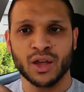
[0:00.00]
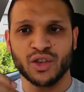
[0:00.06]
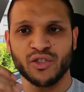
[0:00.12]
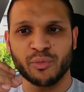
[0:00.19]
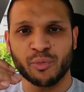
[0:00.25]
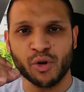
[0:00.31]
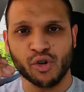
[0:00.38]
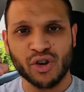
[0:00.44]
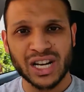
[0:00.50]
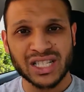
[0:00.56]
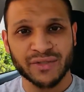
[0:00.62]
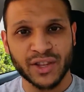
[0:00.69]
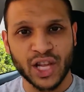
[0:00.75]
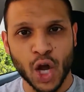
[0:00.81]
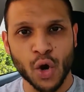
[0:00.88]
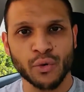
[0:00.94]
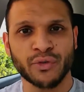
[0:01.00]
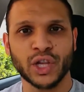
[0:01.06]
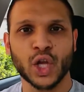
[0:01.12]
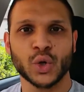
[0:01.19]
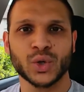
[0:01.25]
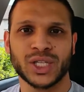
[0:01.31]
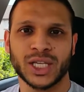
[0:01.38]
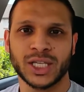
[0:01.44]
you've progressively
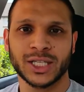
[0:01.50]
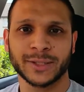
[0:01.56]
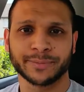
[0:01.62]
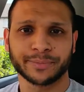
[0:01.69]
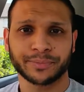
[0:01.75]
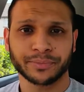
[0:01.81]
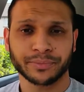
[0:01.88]
overloaded,